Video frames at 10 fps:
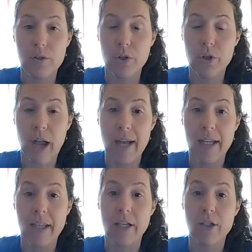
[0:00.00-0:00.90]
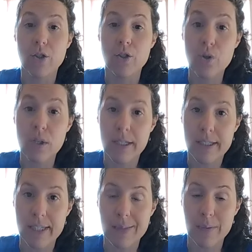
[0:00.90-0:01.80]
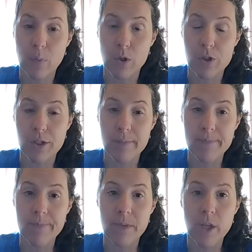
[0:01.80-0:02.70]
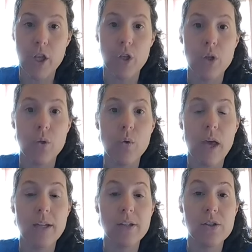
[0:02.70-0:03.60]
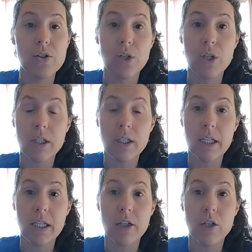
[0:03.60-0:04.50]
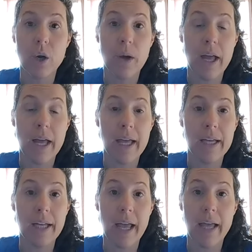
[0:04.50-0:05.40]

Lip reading: So you're adding that to the assessment portion. You can certainly go ahead